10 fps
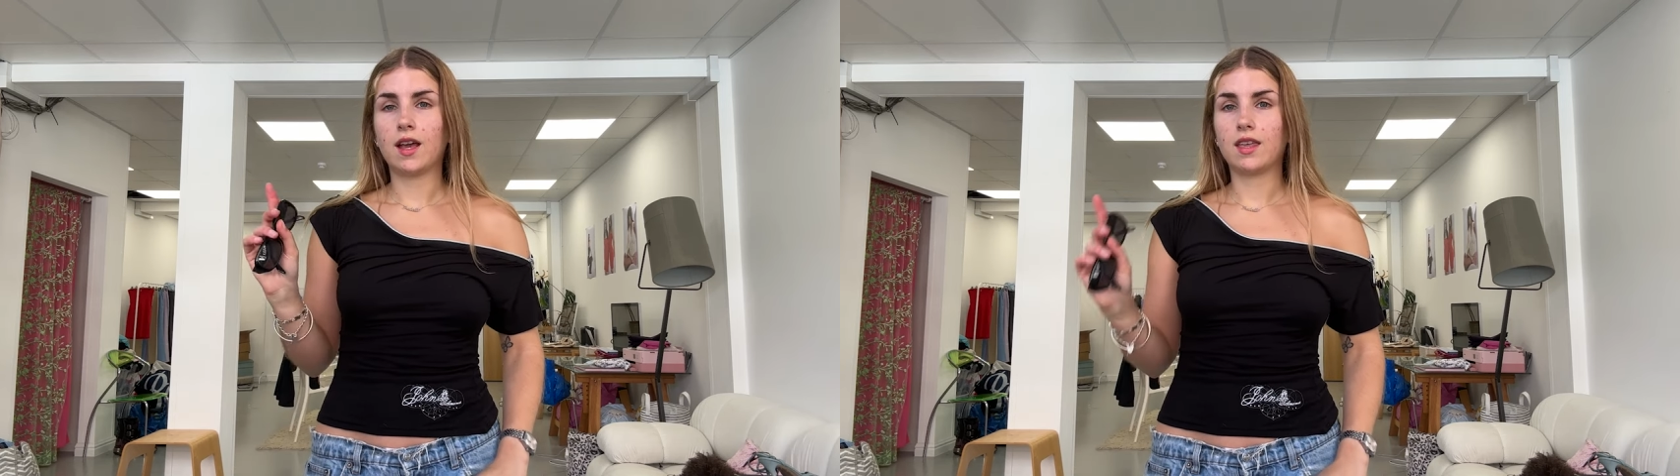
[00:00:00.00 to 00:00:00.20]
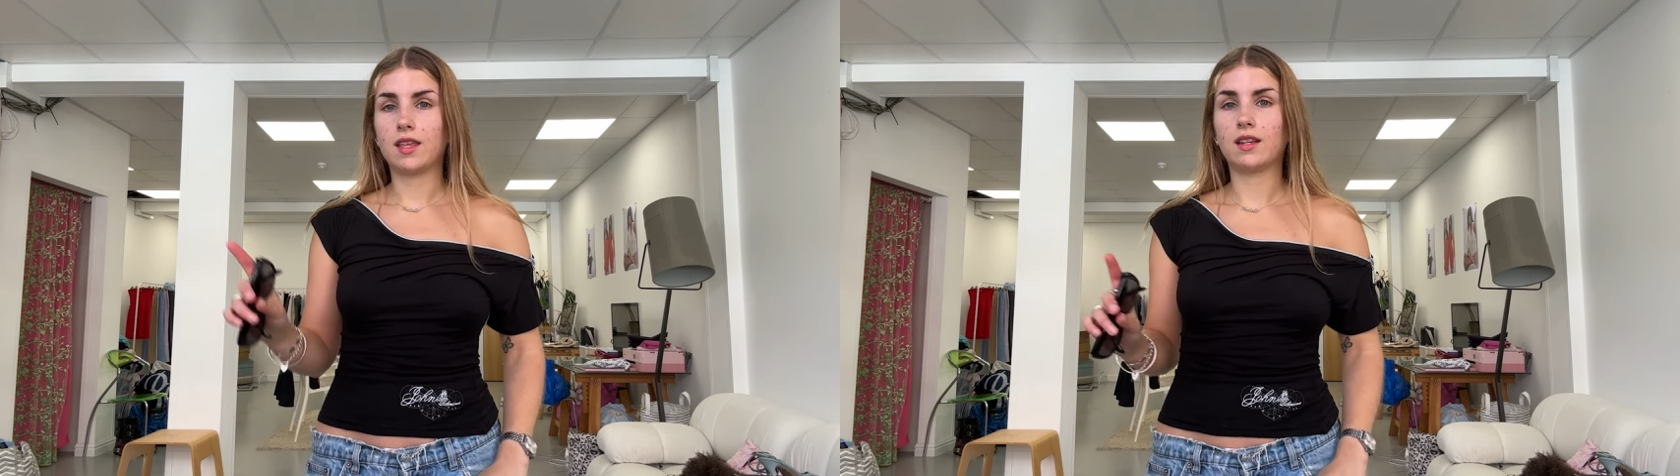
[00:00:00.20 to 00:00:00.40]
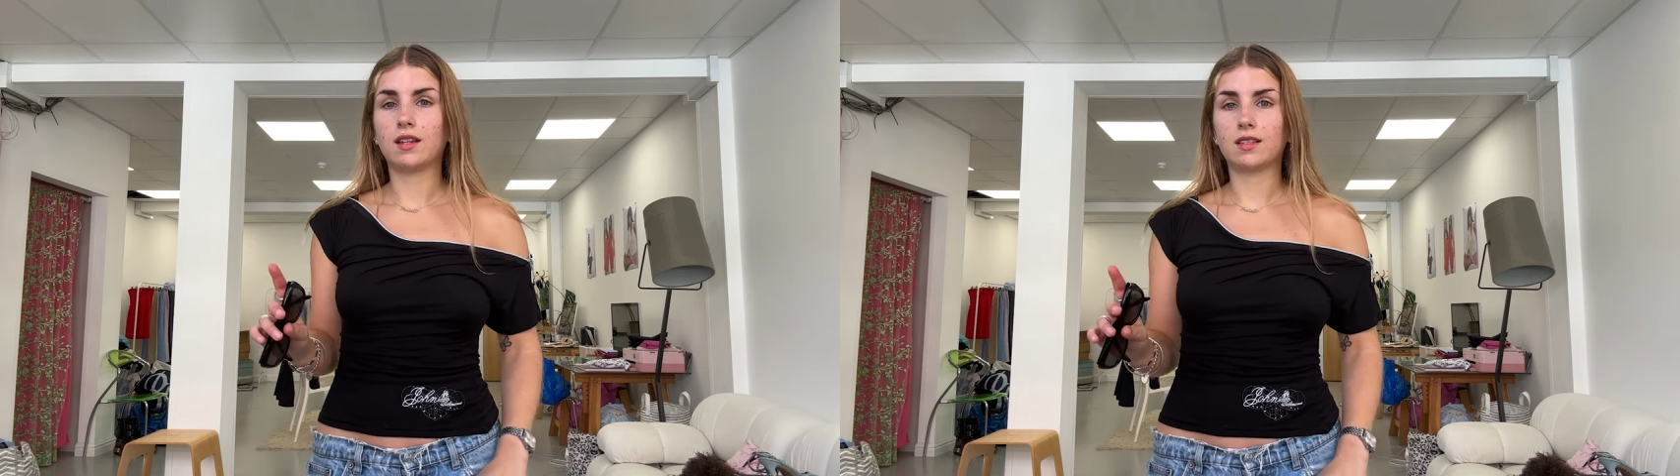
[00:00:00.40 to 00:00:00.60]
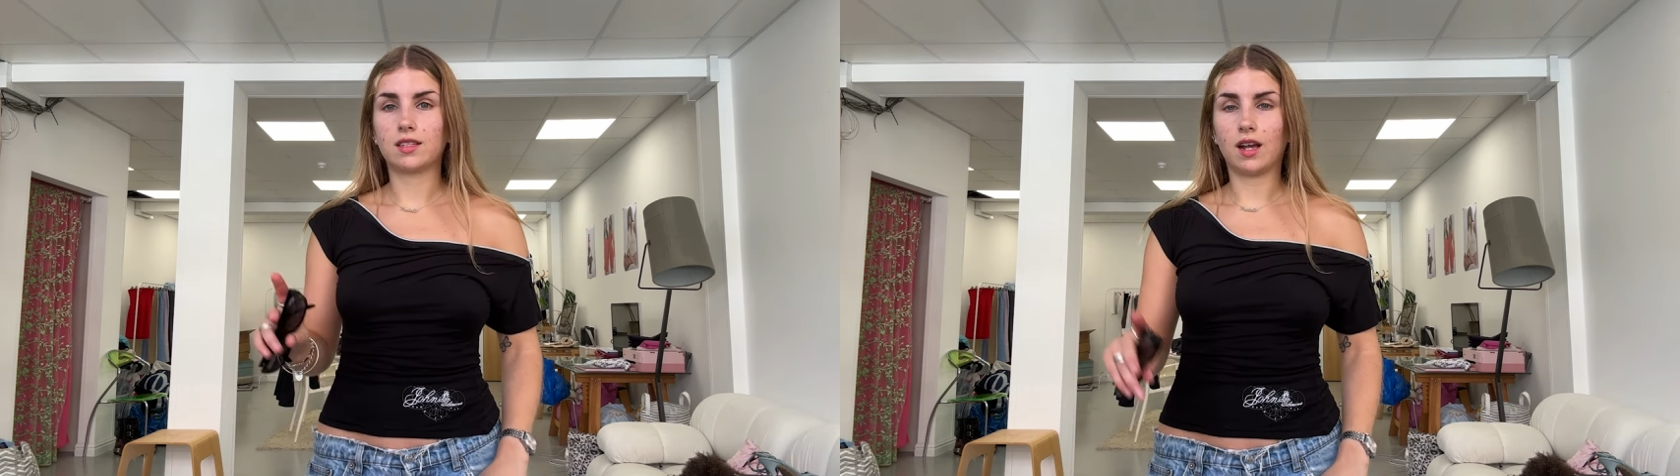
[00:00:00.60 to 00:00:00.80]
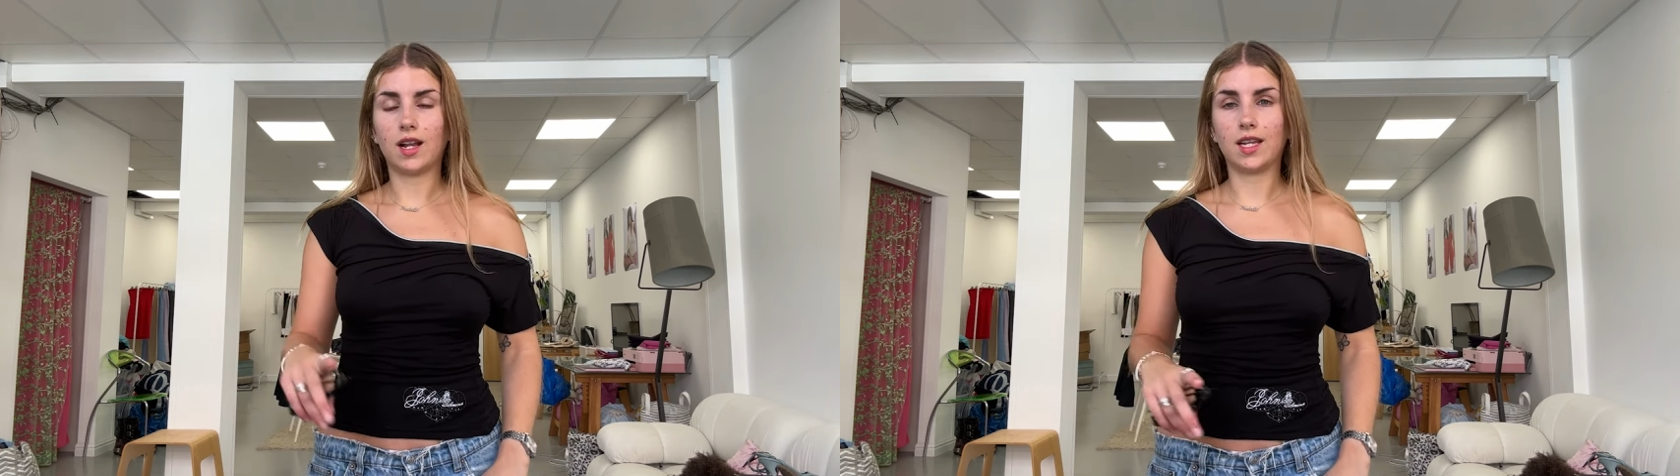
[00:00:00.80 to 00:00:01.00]
and then
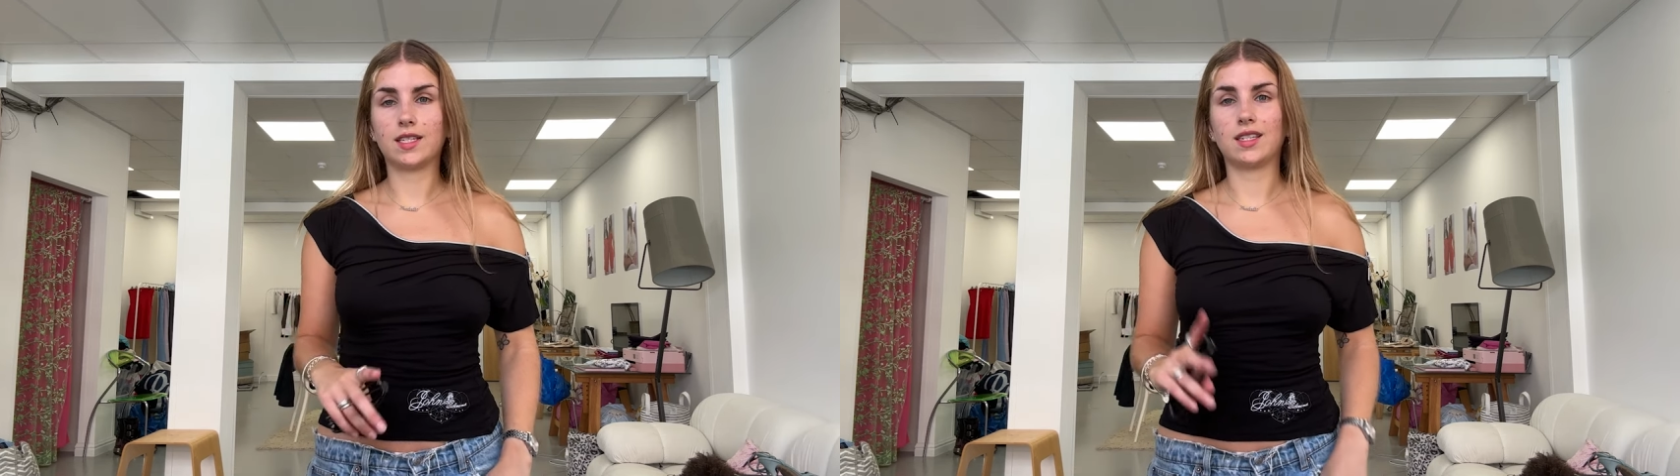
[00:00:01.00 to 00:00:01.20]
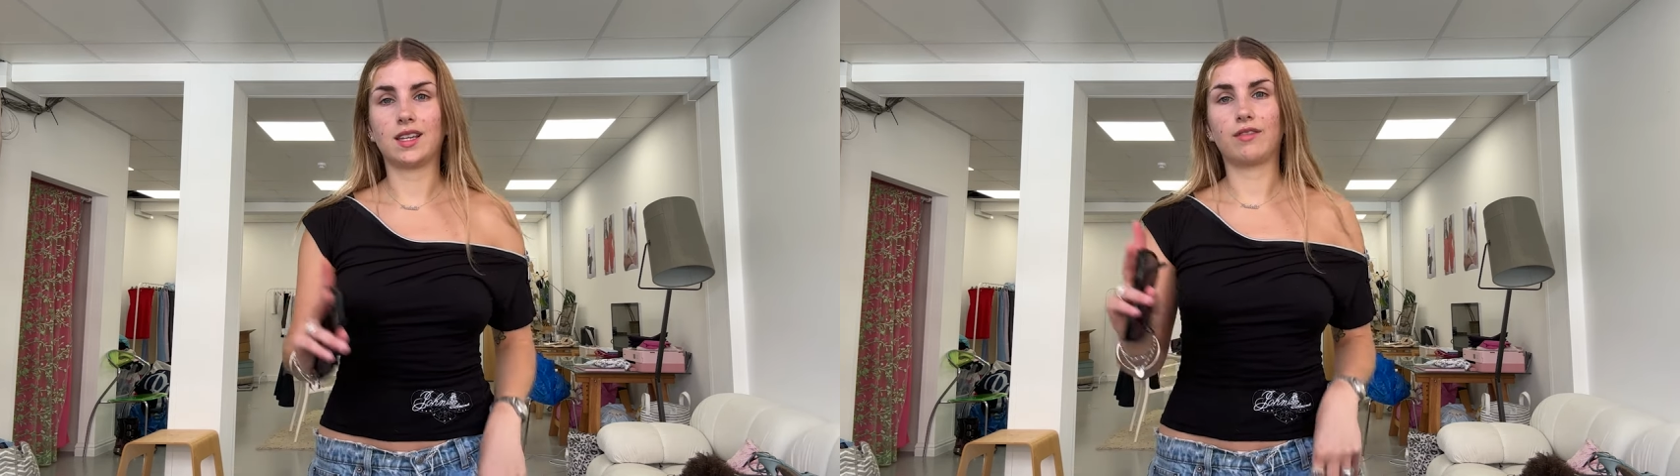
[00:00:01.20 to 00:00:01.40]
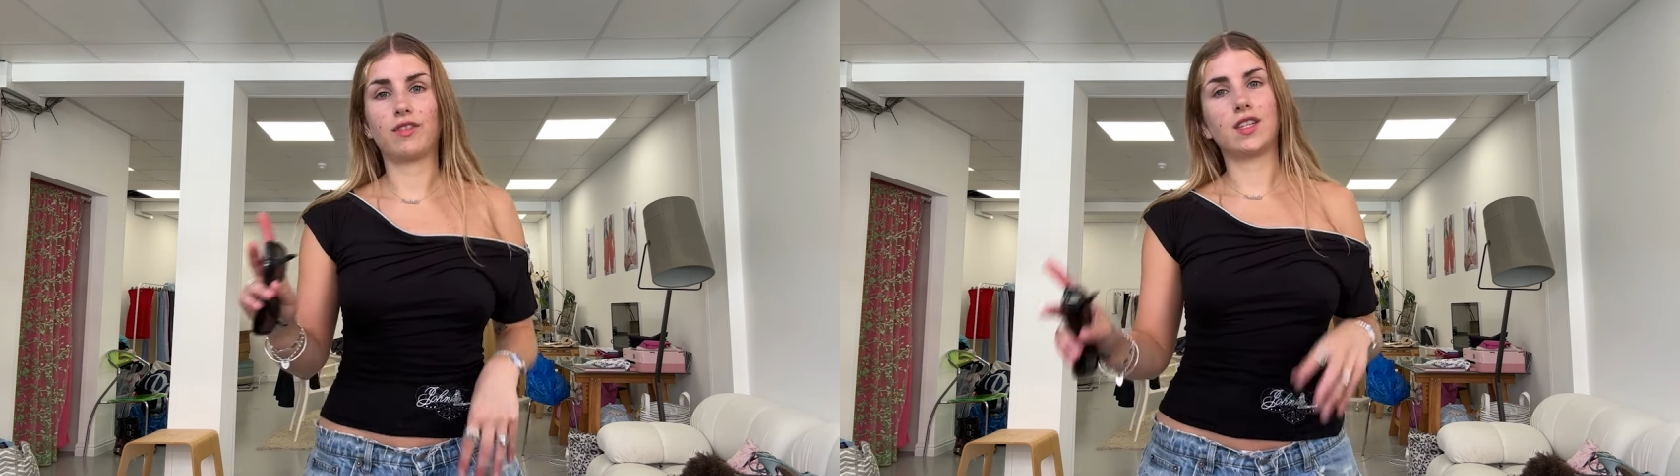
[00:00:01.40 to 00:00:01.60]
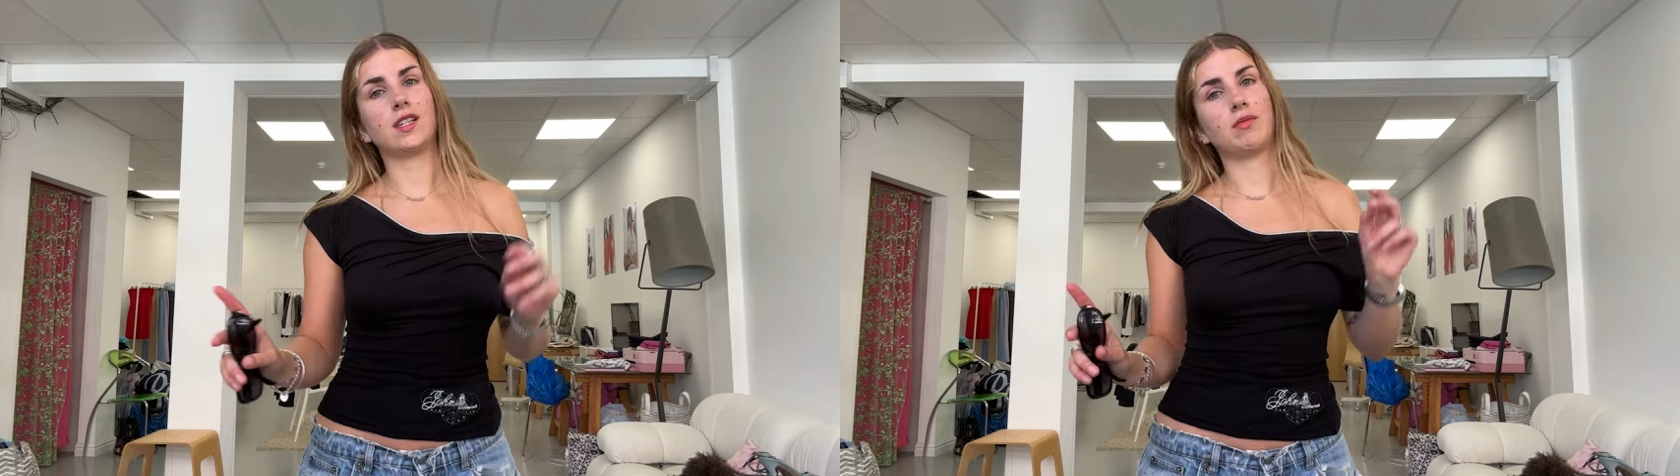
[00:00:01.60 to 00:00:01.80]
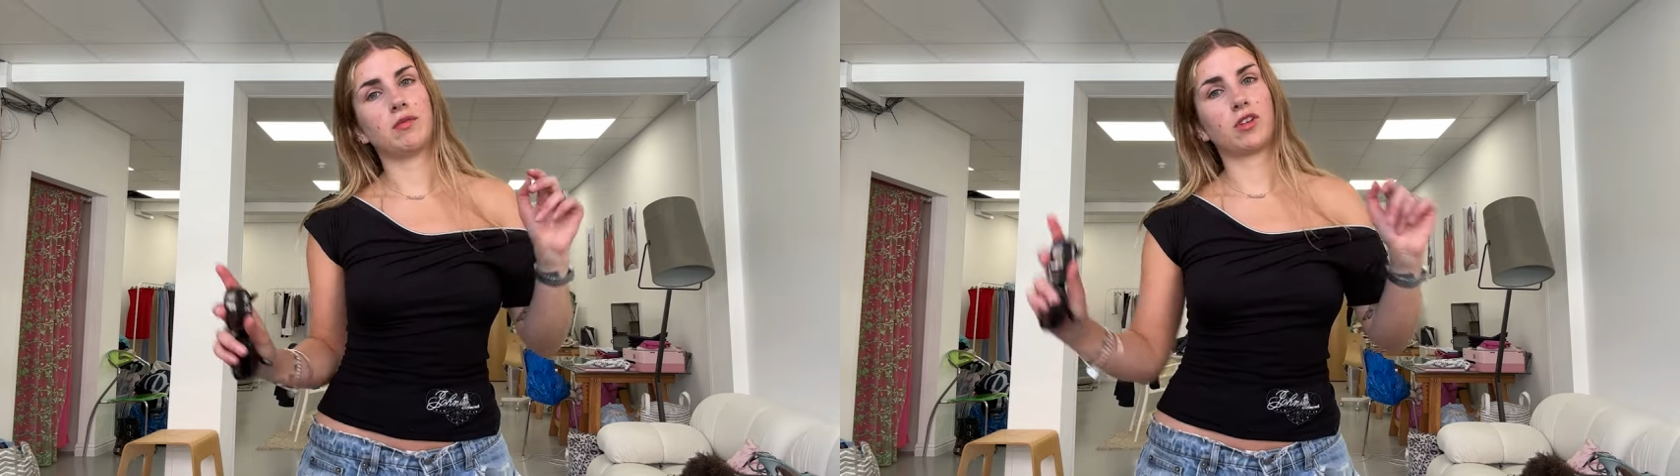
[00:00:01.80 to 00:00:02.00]
start listing for the Depop